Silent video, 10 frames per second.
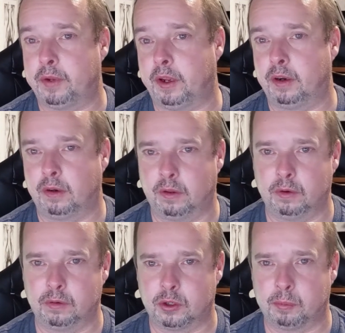I'm taking
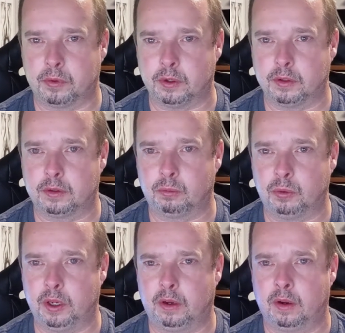another trip this
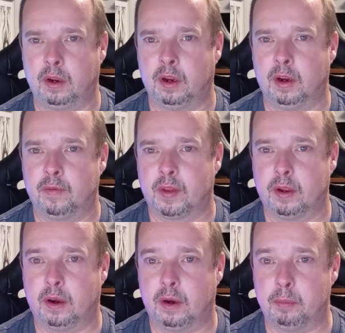week,
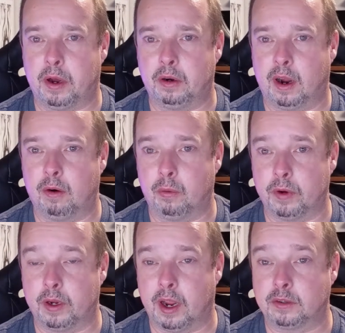about an hour
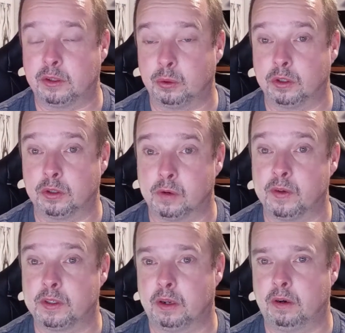away, actually, to a
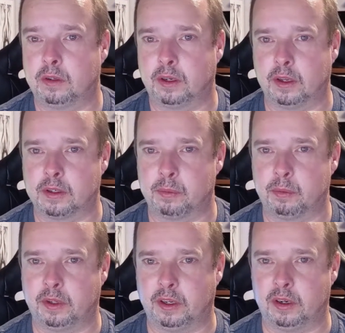service center to get some
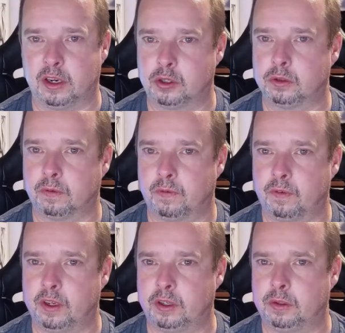of the initial
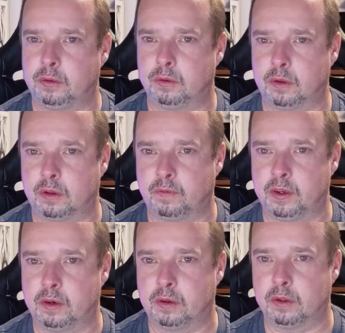issues with the
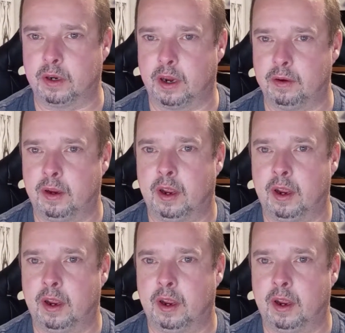vehicle that I